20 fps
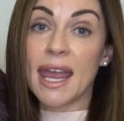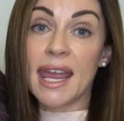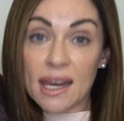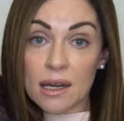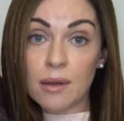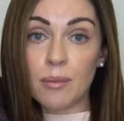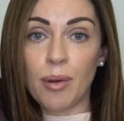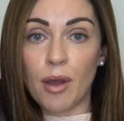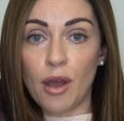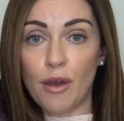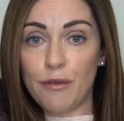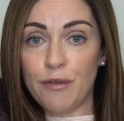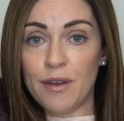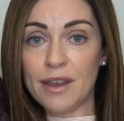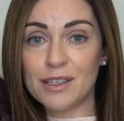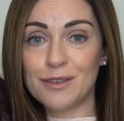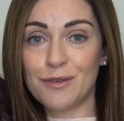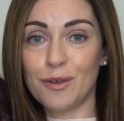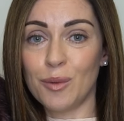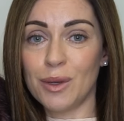In a
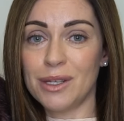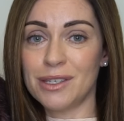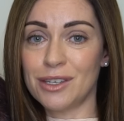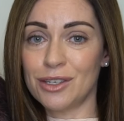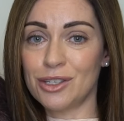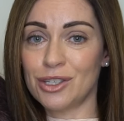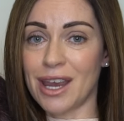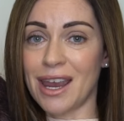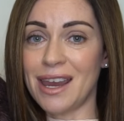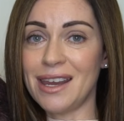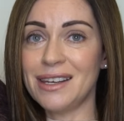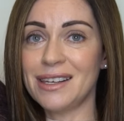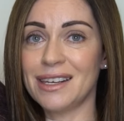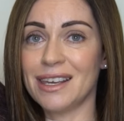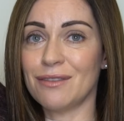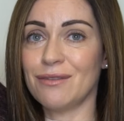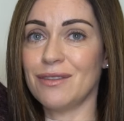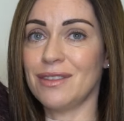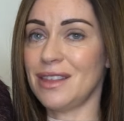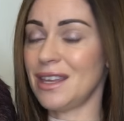perfect for winter shade,
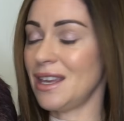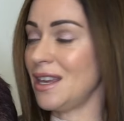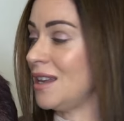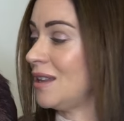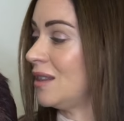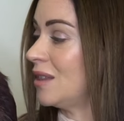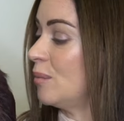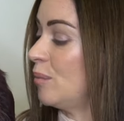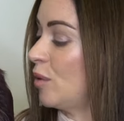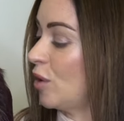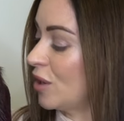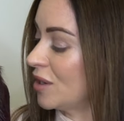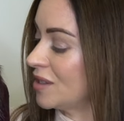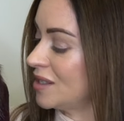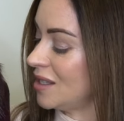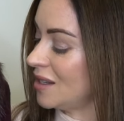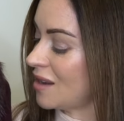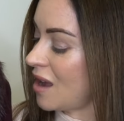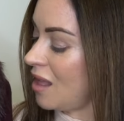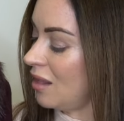given the
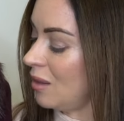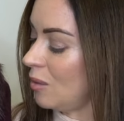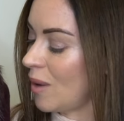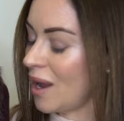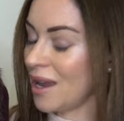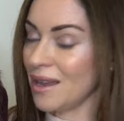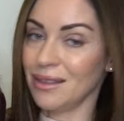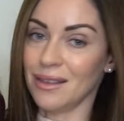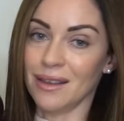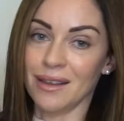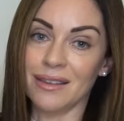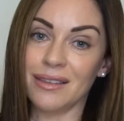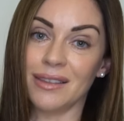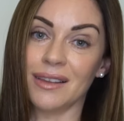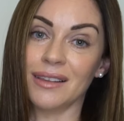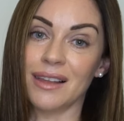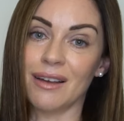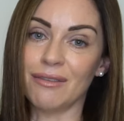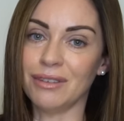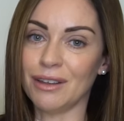burgundy colorway and the
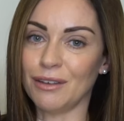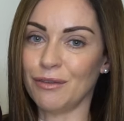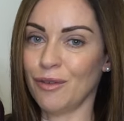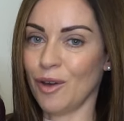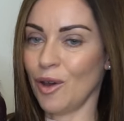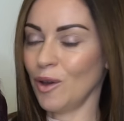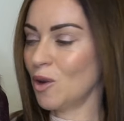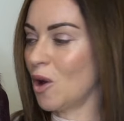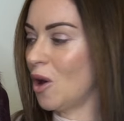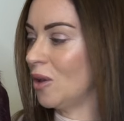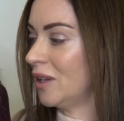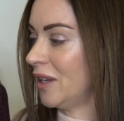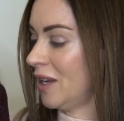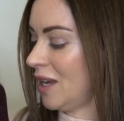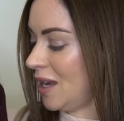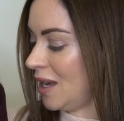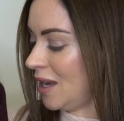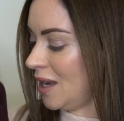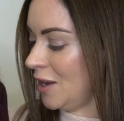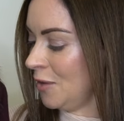lovely fur collar
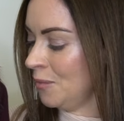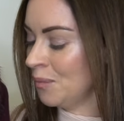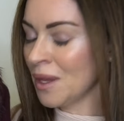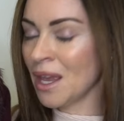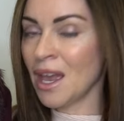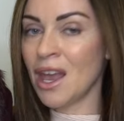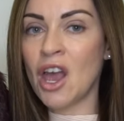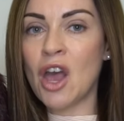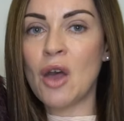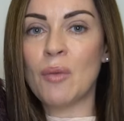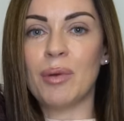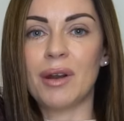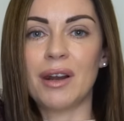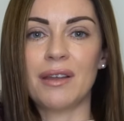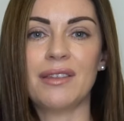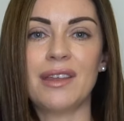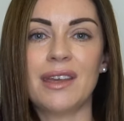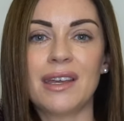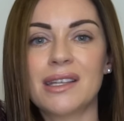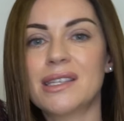here. But I
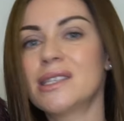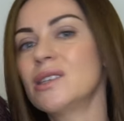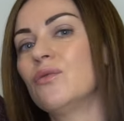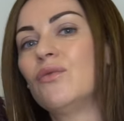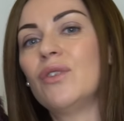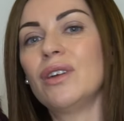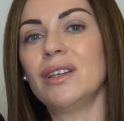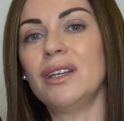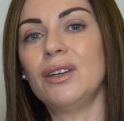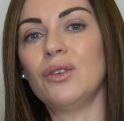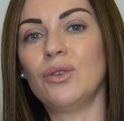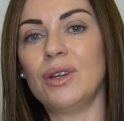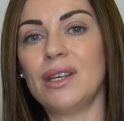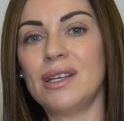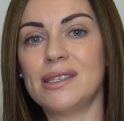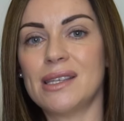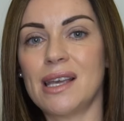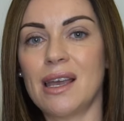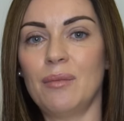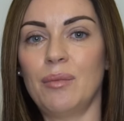think it's a really good
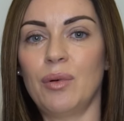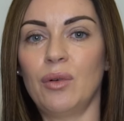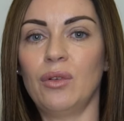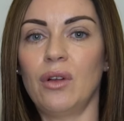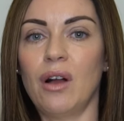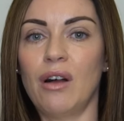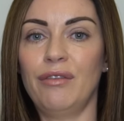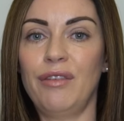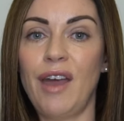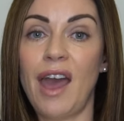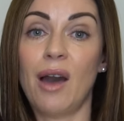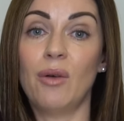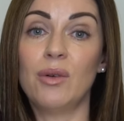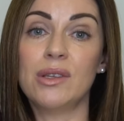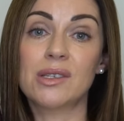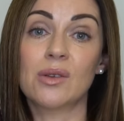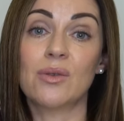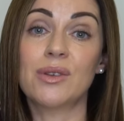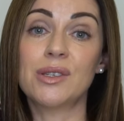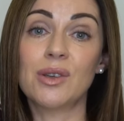example of how
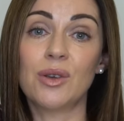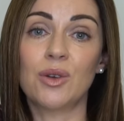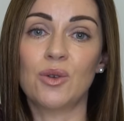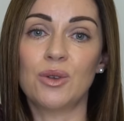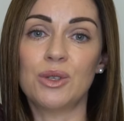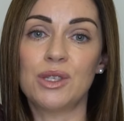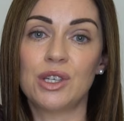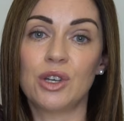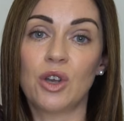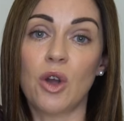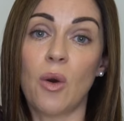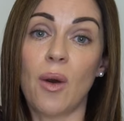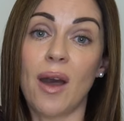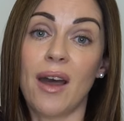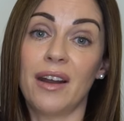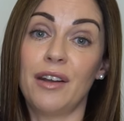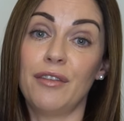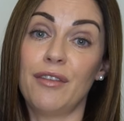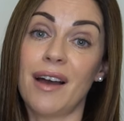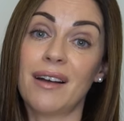it's also good to go
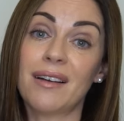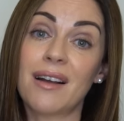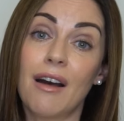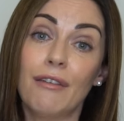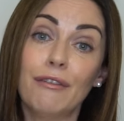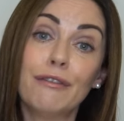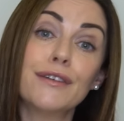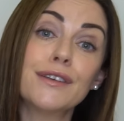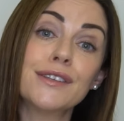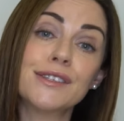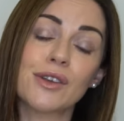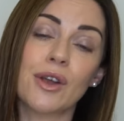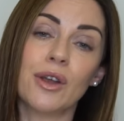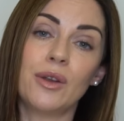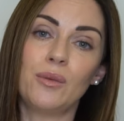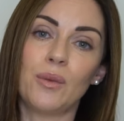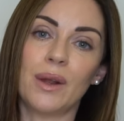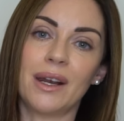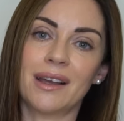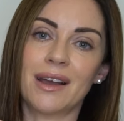out of our comfort zone
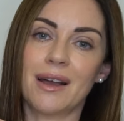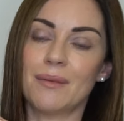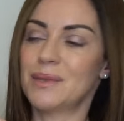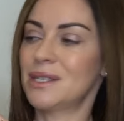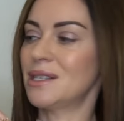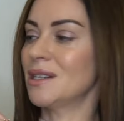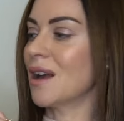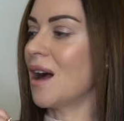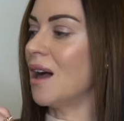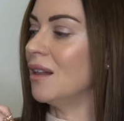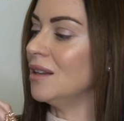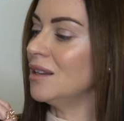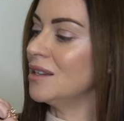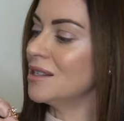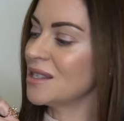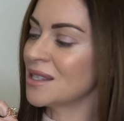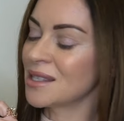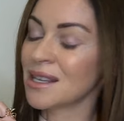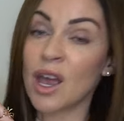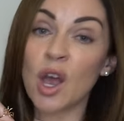when it comes to
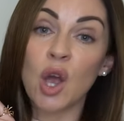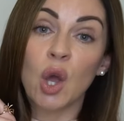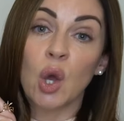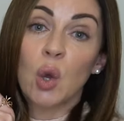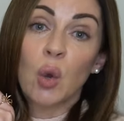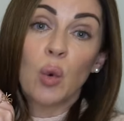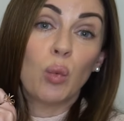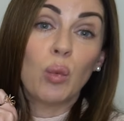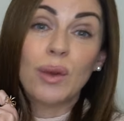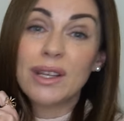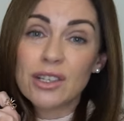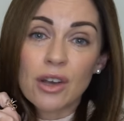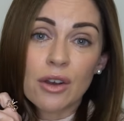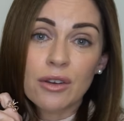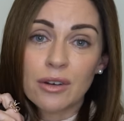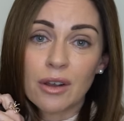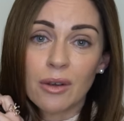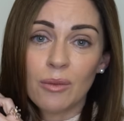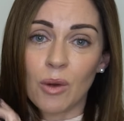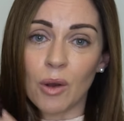colors. We
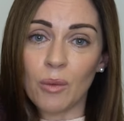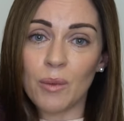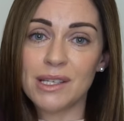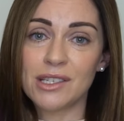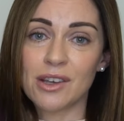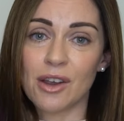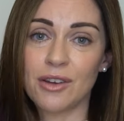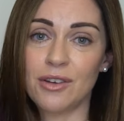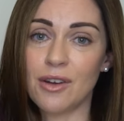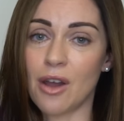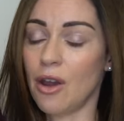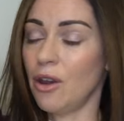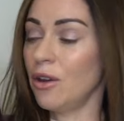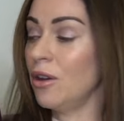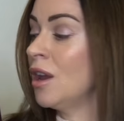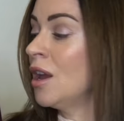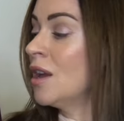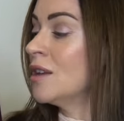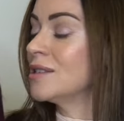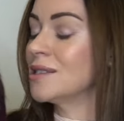don't know what we don't know.
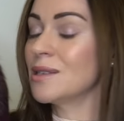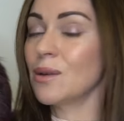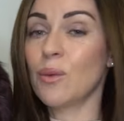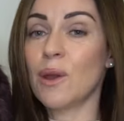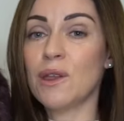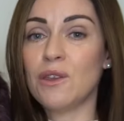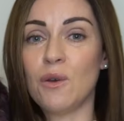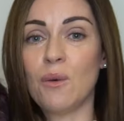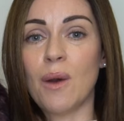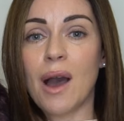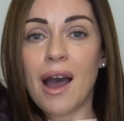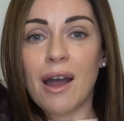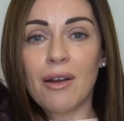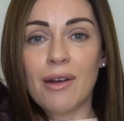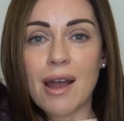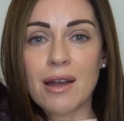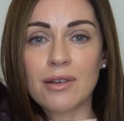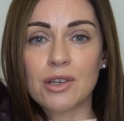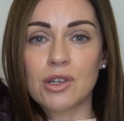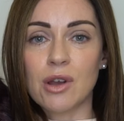So when you are
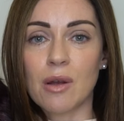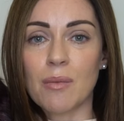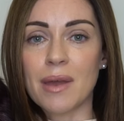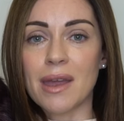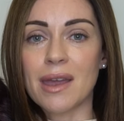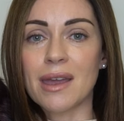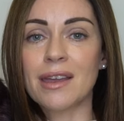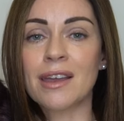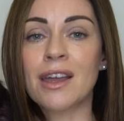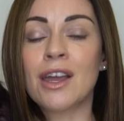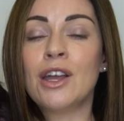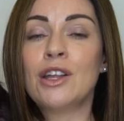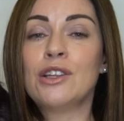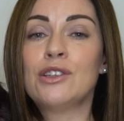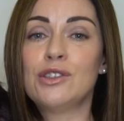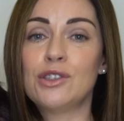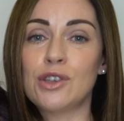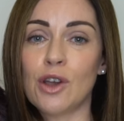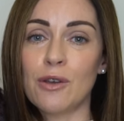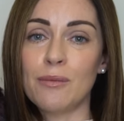out shopping,
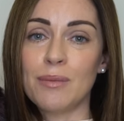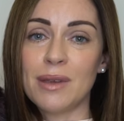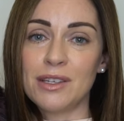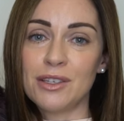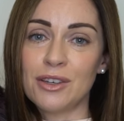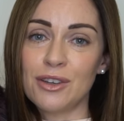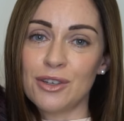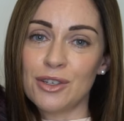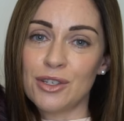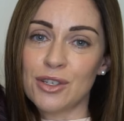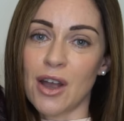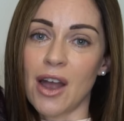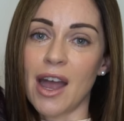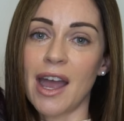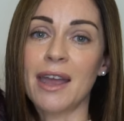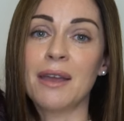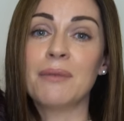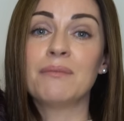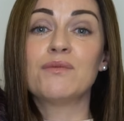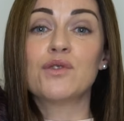don't be too
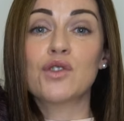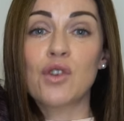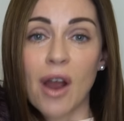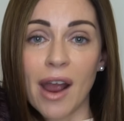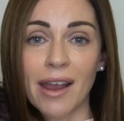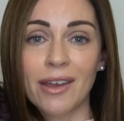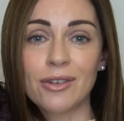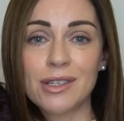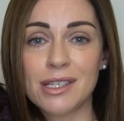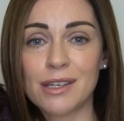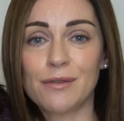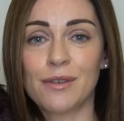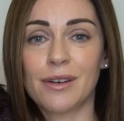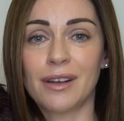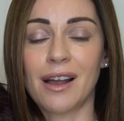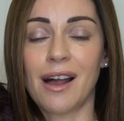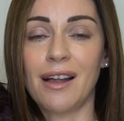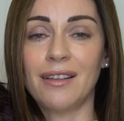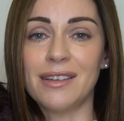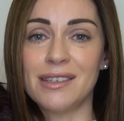shy. Try on
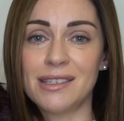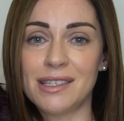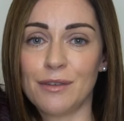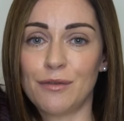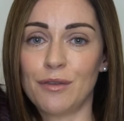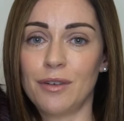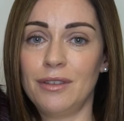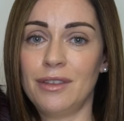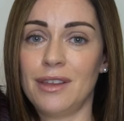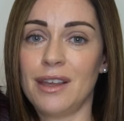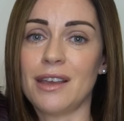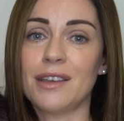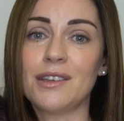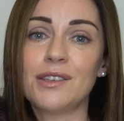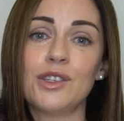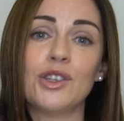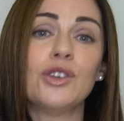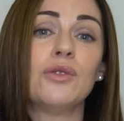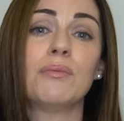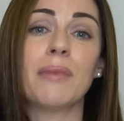different colors, different
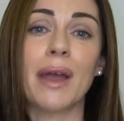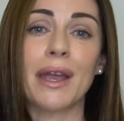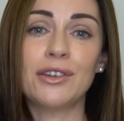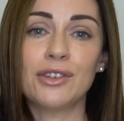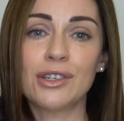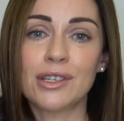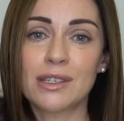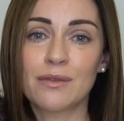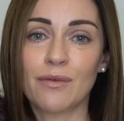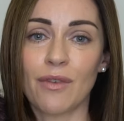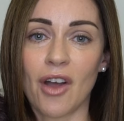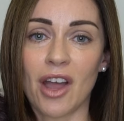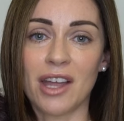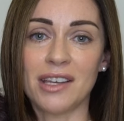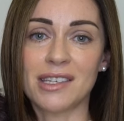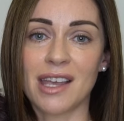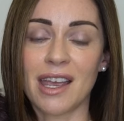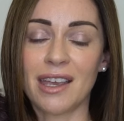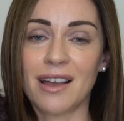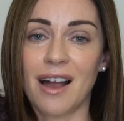things. You may just
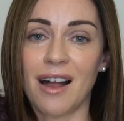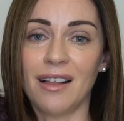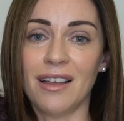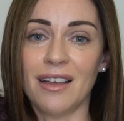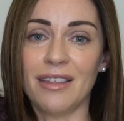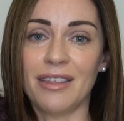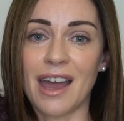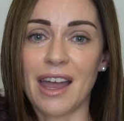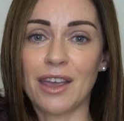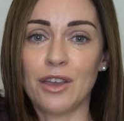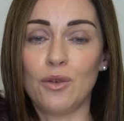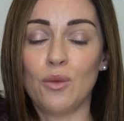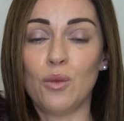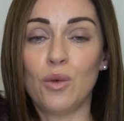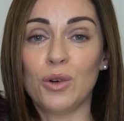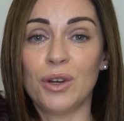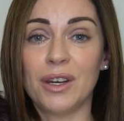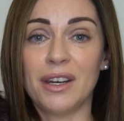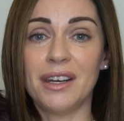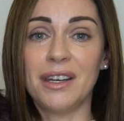find a color that you
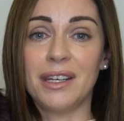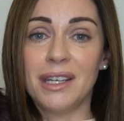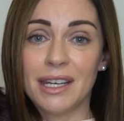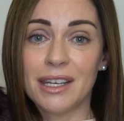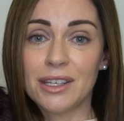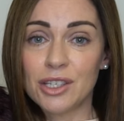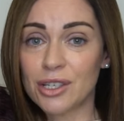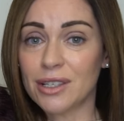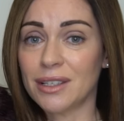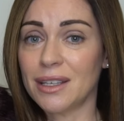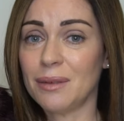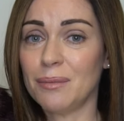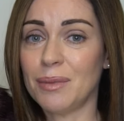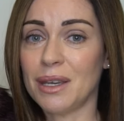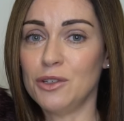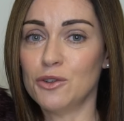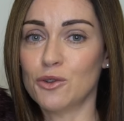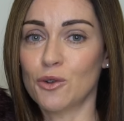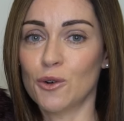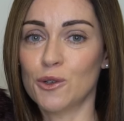wouldn't initially
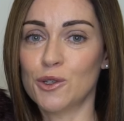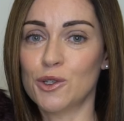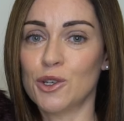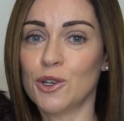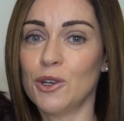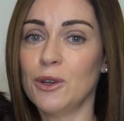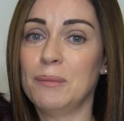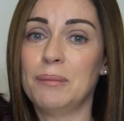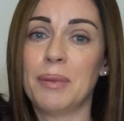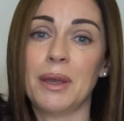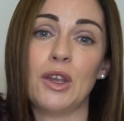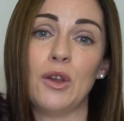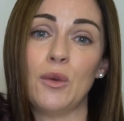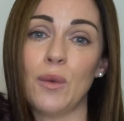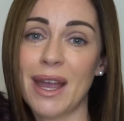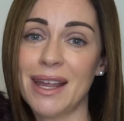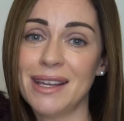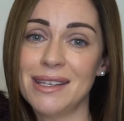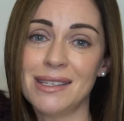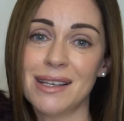be drawn to, but you
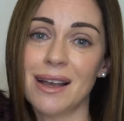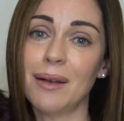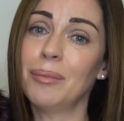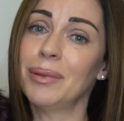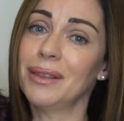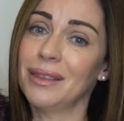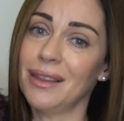end up